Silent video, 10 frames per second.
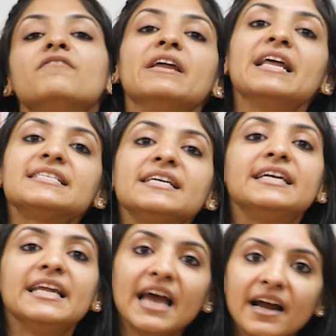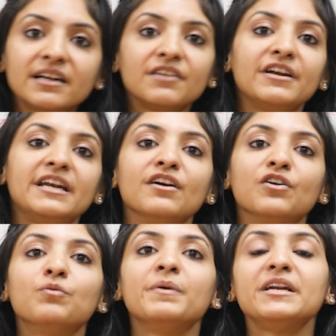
When I say deactivating group,